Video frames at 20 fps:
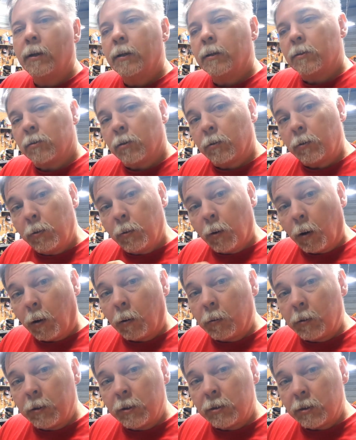So you
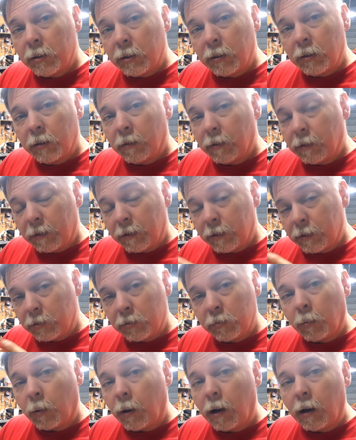always, and this
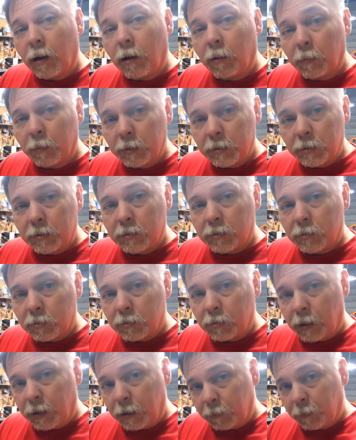is why I always
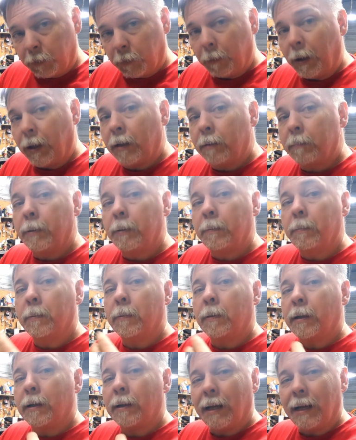try to remind
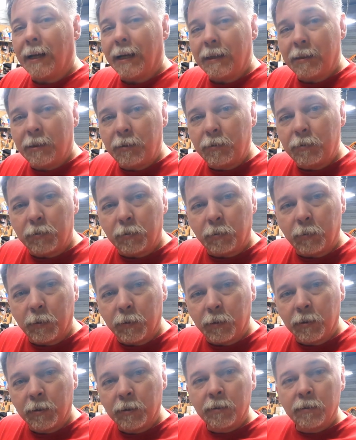people, I hate to use the word